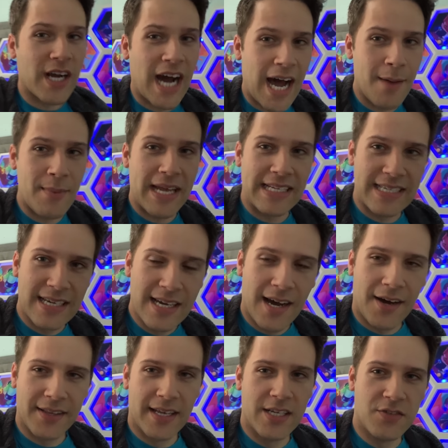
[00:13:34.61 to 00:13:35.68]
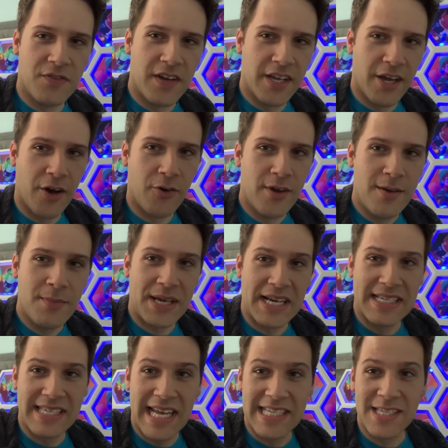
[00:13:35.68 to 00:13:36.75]
comment on this video
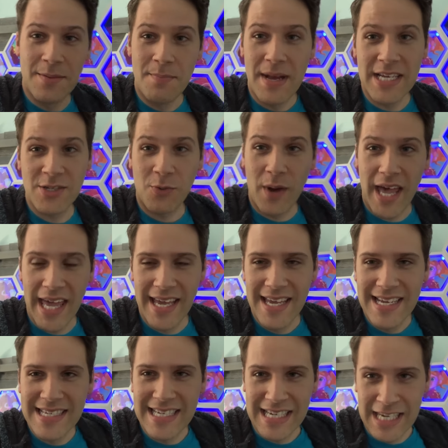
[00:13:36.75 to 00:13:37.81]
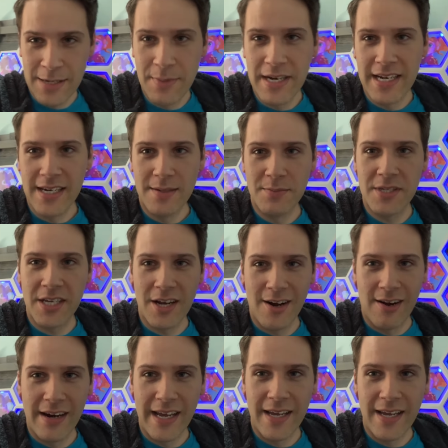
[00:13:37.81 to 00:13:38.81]
because that's the best way to keep it in obscurity.